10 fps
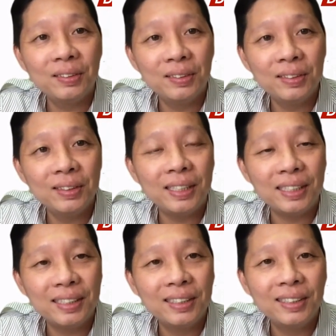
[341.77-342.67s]

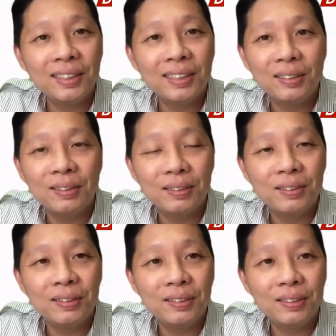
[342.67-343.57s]

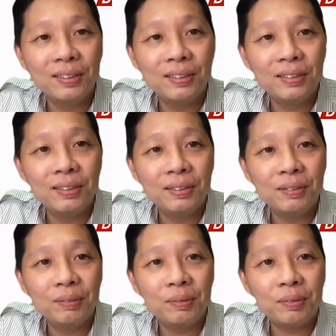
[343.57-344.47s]

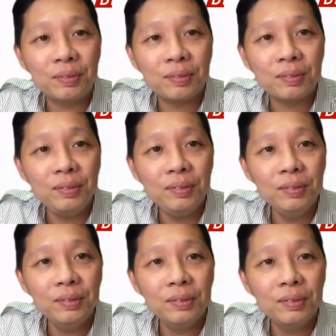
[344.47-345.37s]

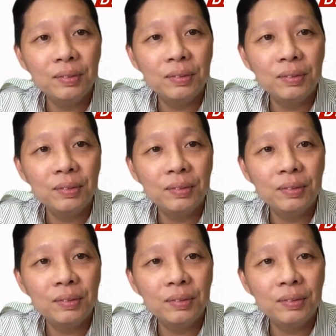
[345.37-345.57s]
No words are spoken by the person on screen.